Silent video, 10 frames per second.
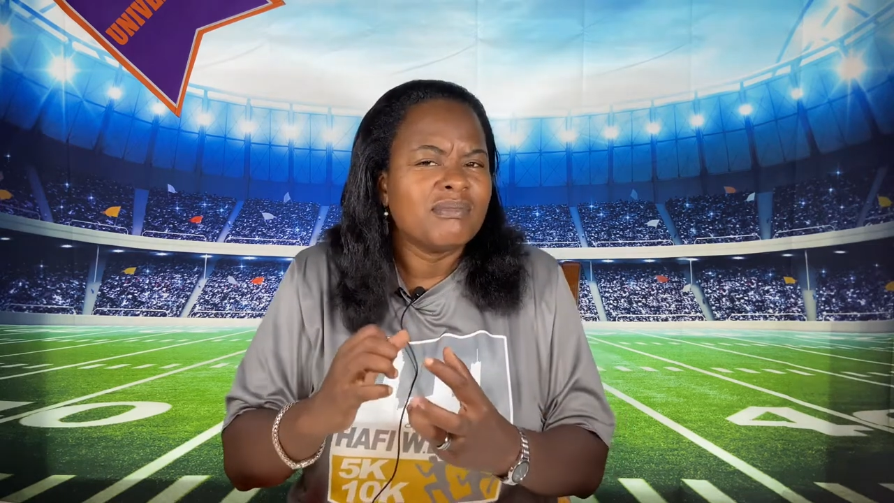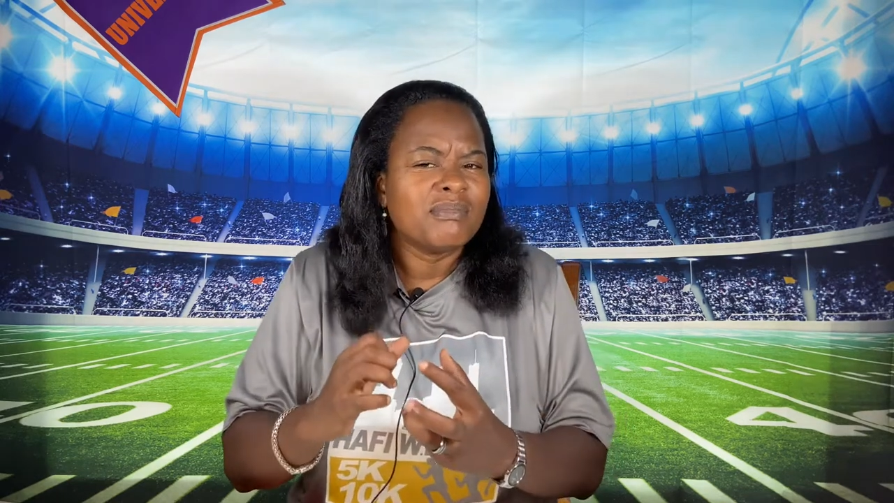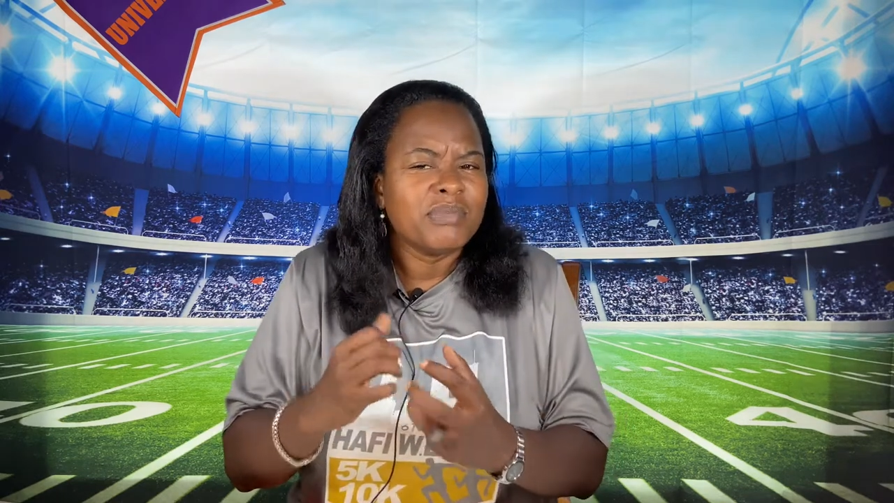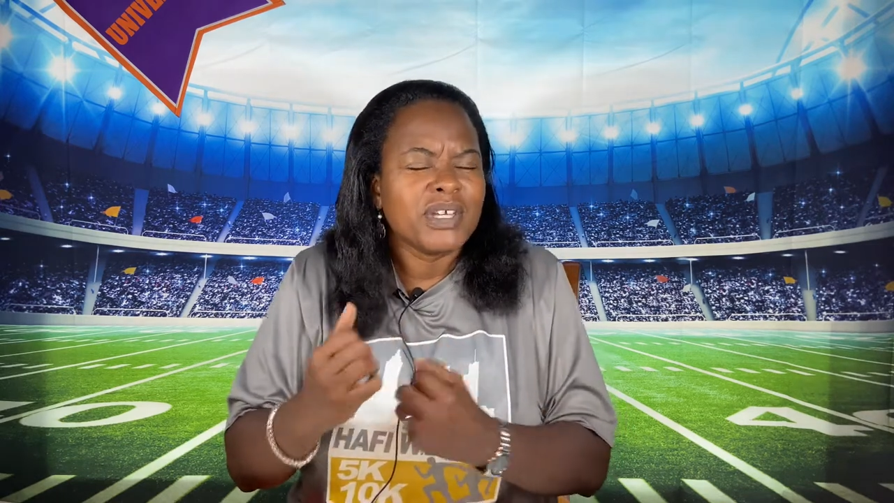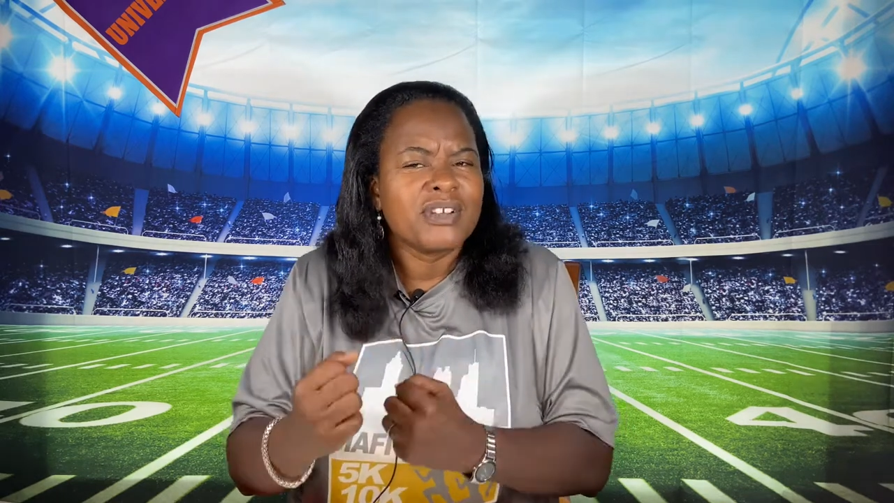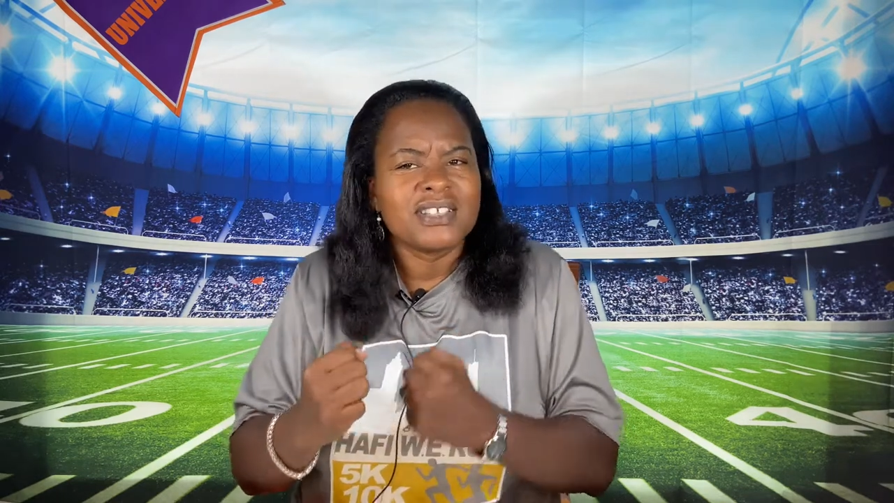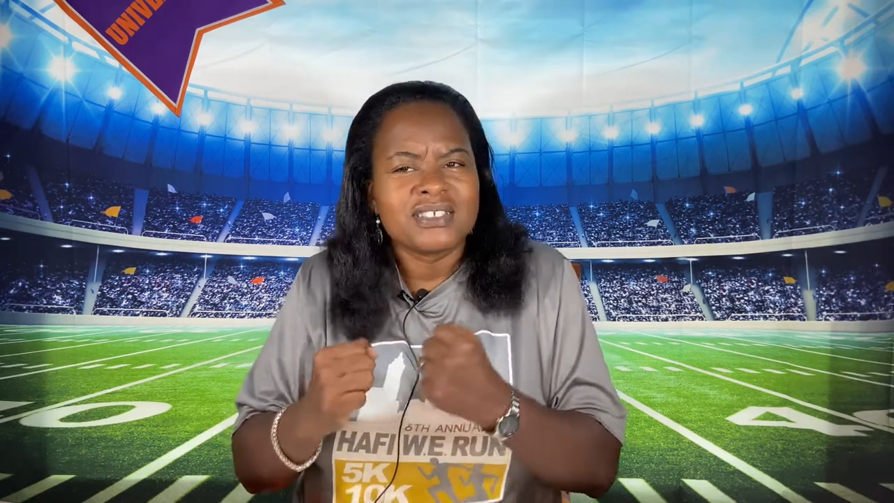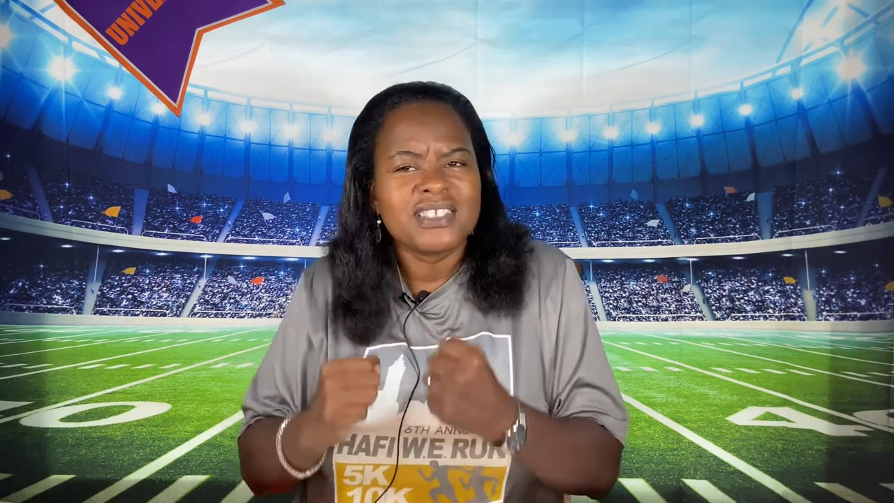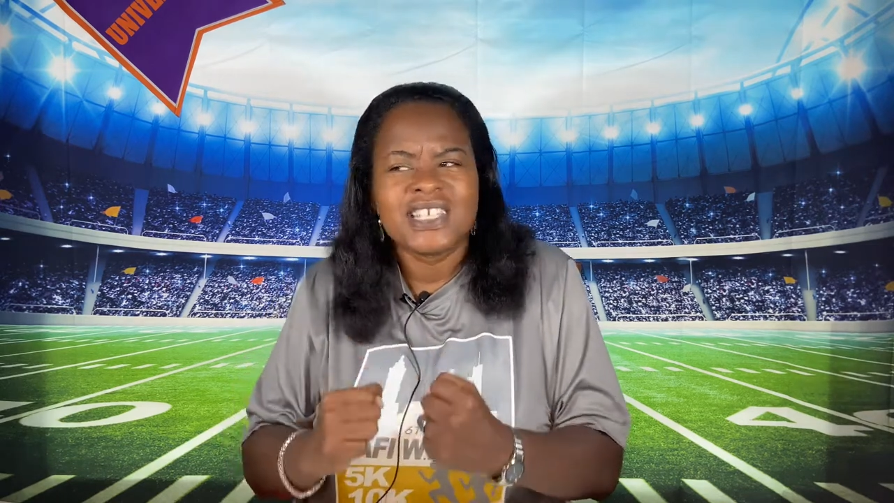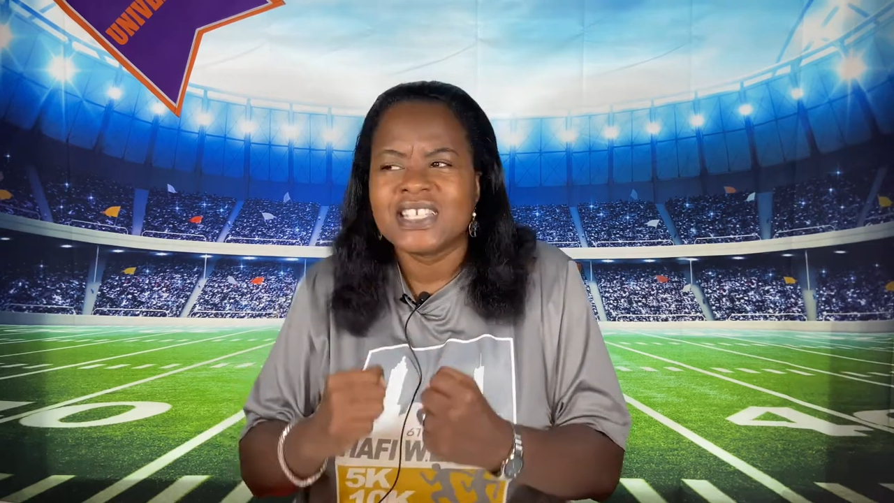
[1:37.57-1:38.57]
better at
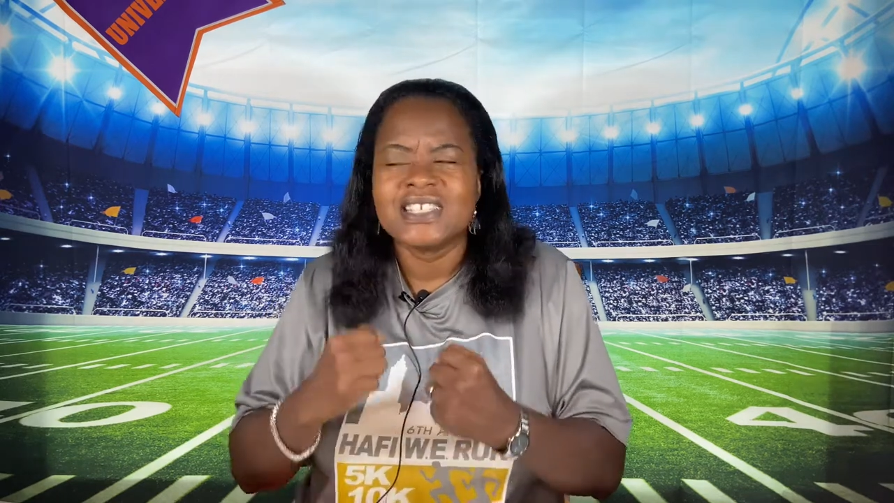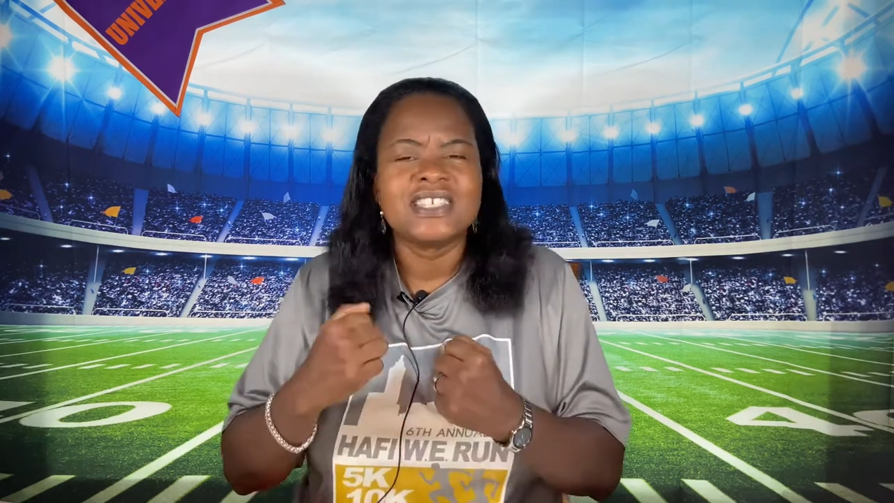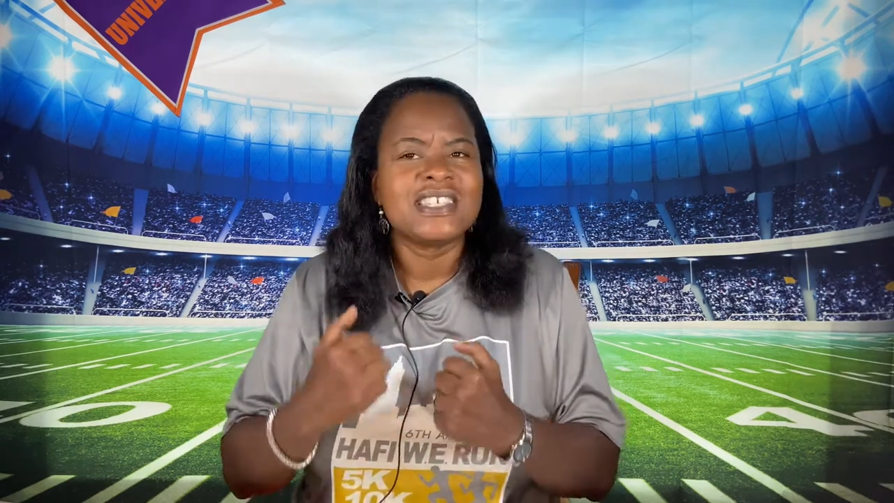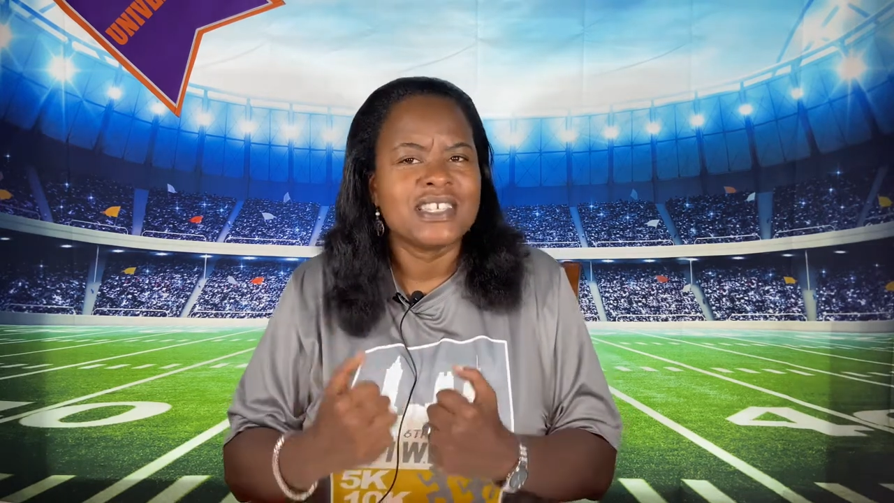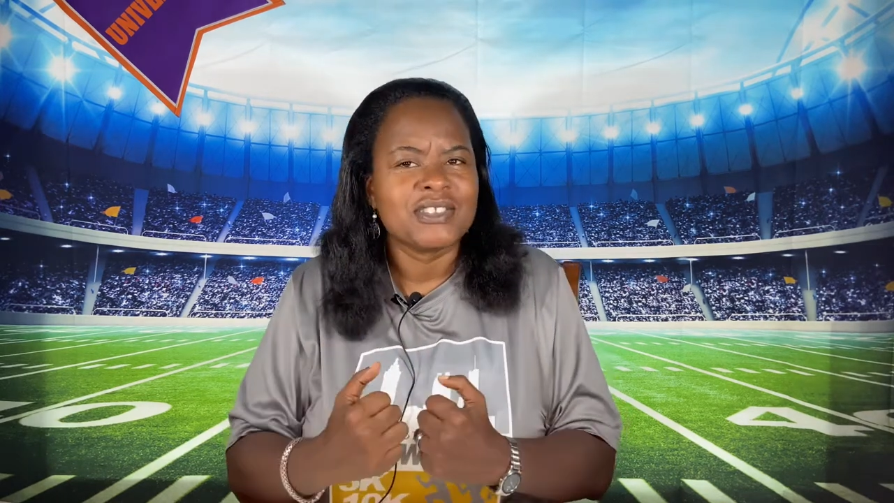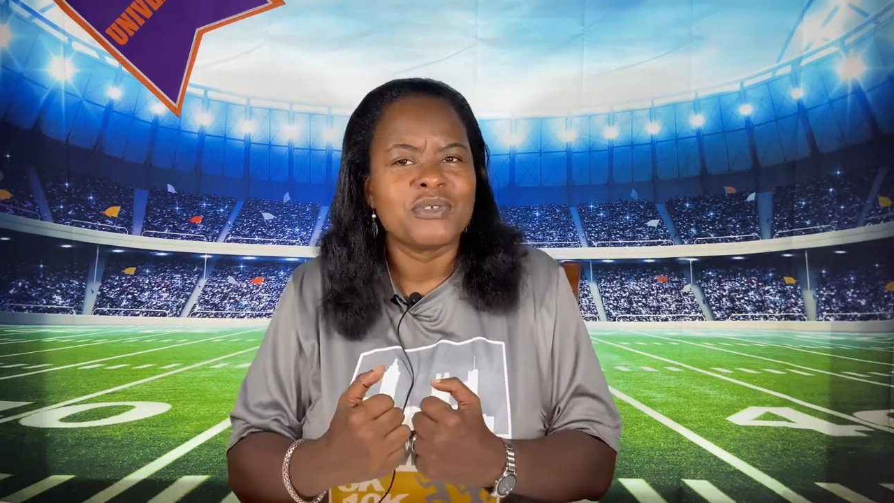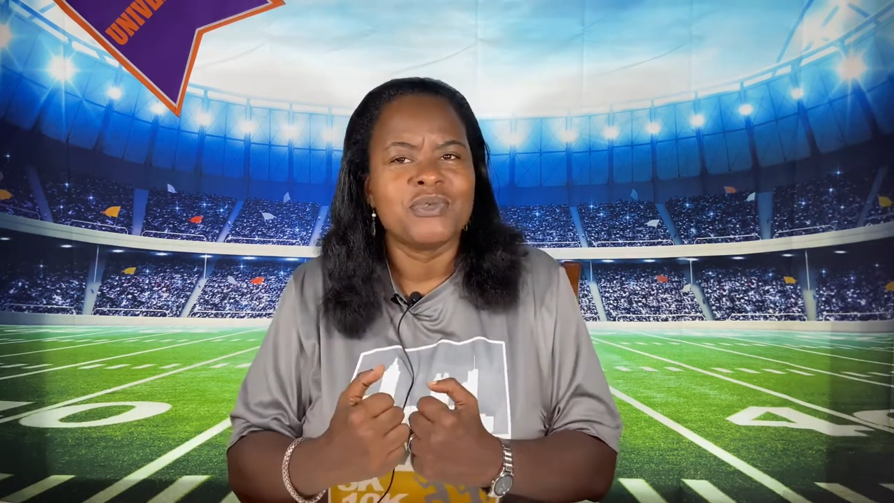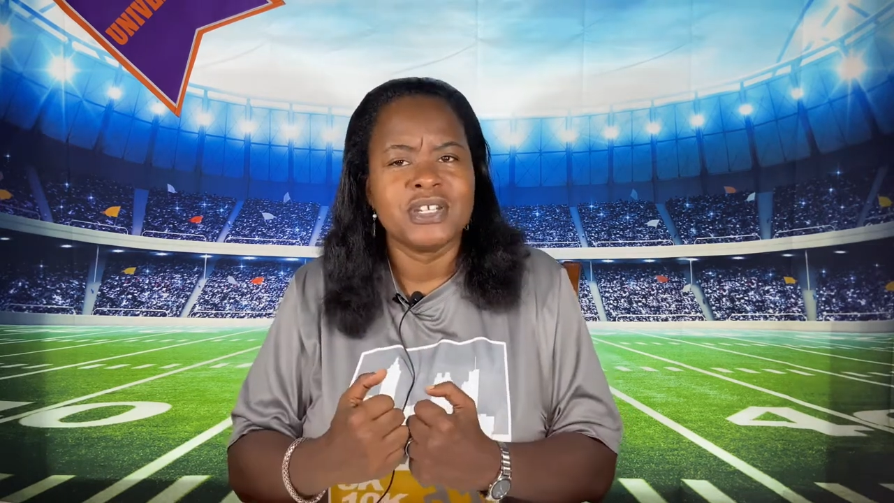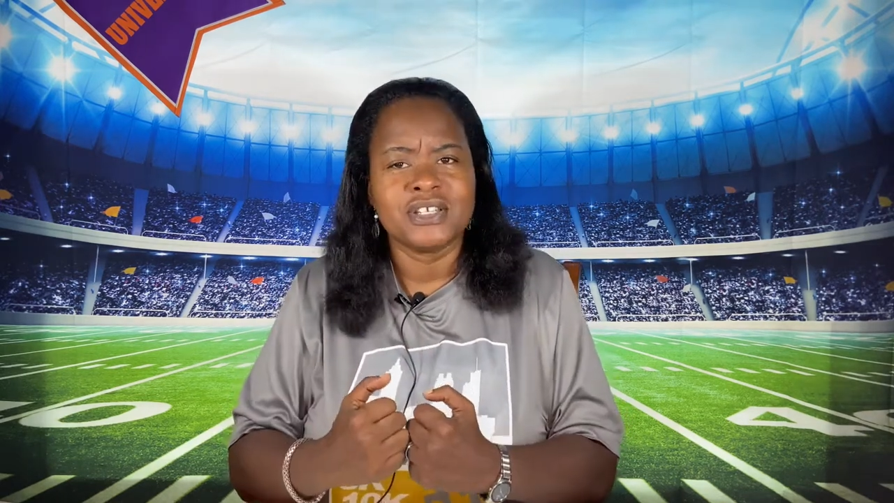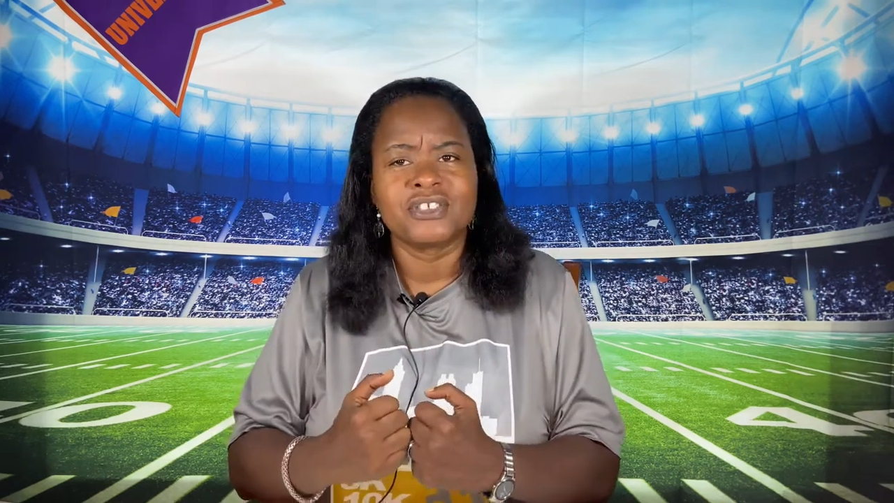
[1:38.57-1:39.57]
sticking together
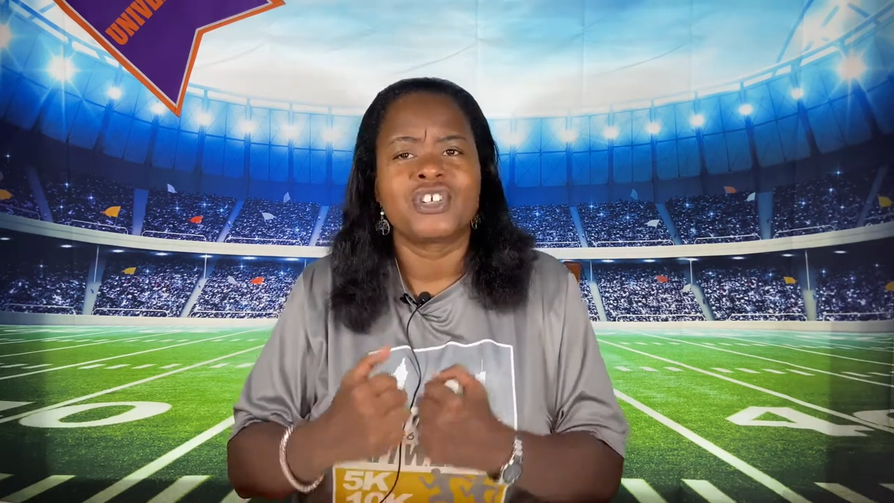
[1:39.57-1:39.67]
when there's